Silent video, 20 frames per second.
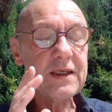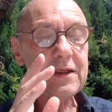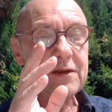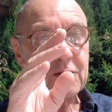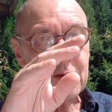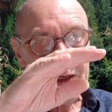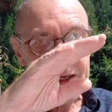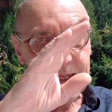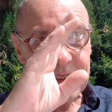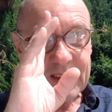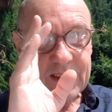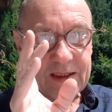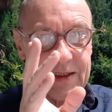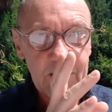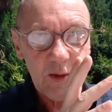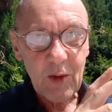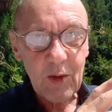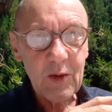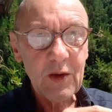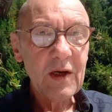in the letting
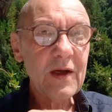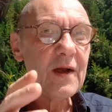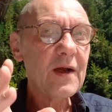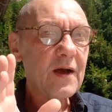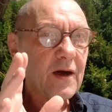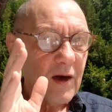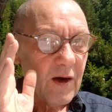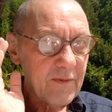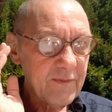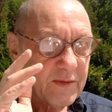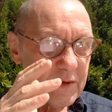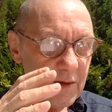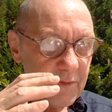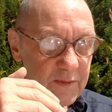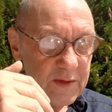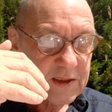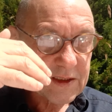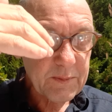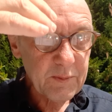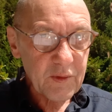go of
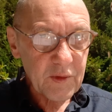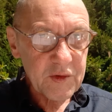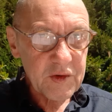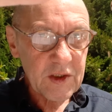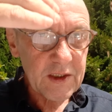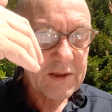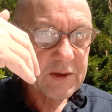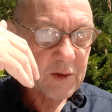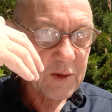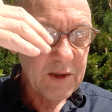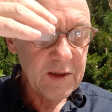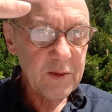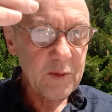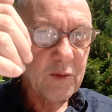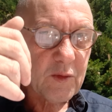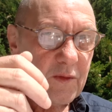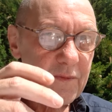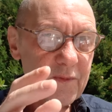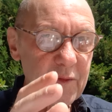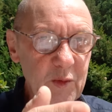this projection into
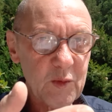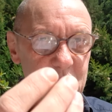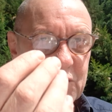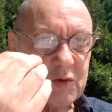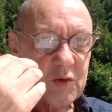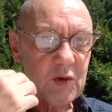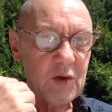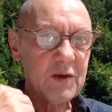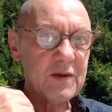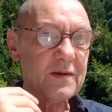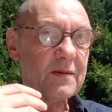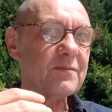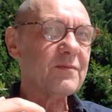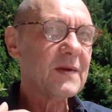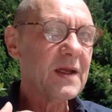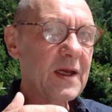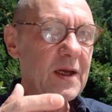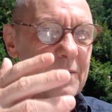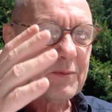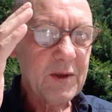the future.
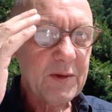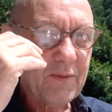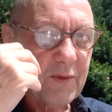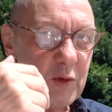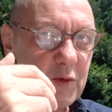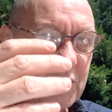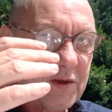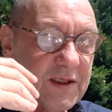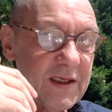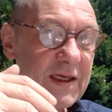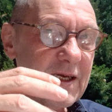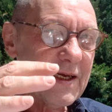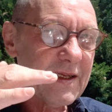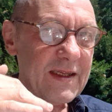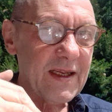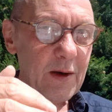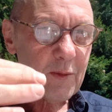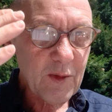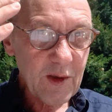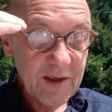But for the here and
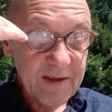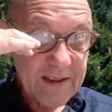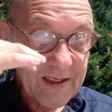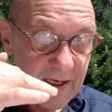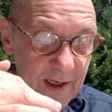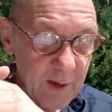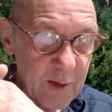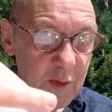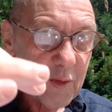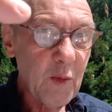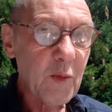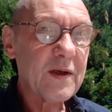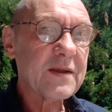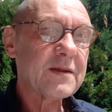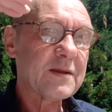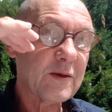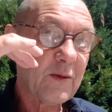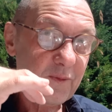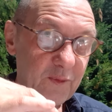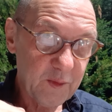now, we'll tell you what
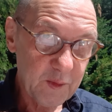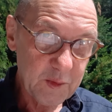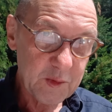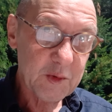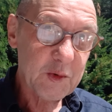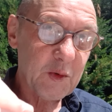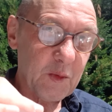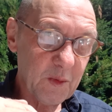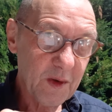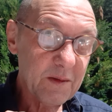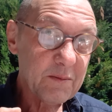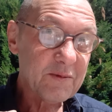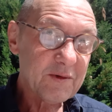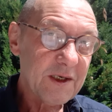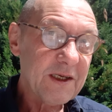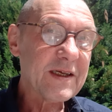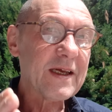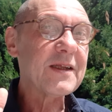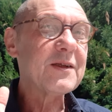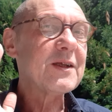the future will
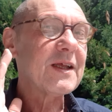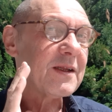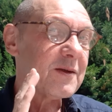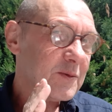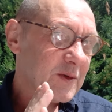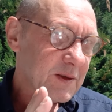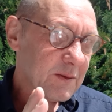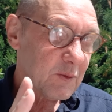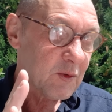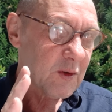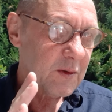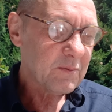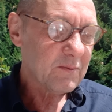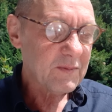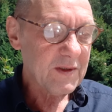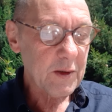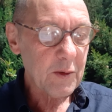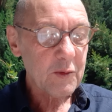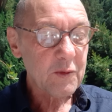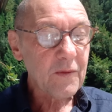bring, and then
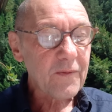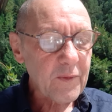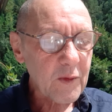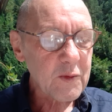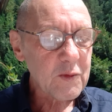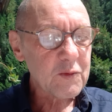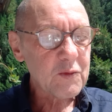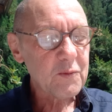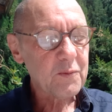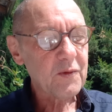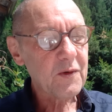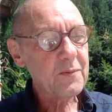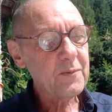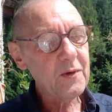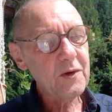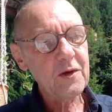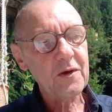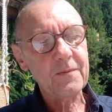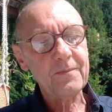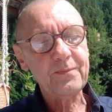in order for you to
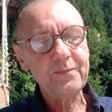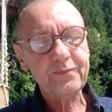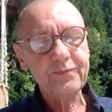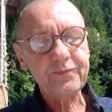prepare.